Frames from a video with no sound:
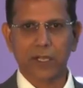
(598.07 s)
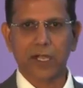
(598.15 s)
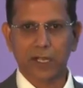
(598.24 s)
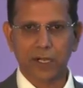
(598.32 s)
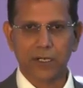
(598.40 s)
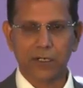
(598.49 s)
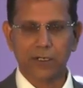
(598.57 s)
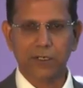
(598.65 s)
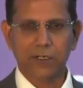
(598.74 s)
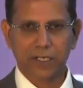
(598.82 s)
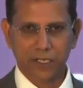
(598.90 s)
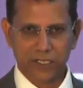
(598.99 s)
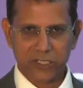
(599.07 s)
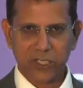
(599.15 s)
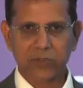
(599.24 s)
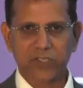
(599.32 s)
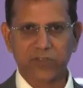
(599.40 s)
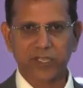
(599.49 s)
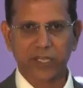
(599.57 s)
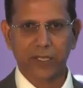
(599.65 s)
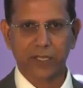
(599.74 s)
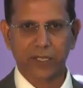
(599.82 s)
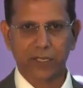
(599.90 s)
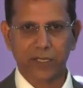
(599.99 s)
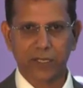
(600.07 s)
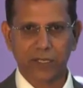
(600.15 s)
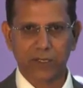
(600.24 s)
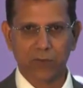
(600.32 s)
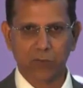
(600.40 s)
are in terms of their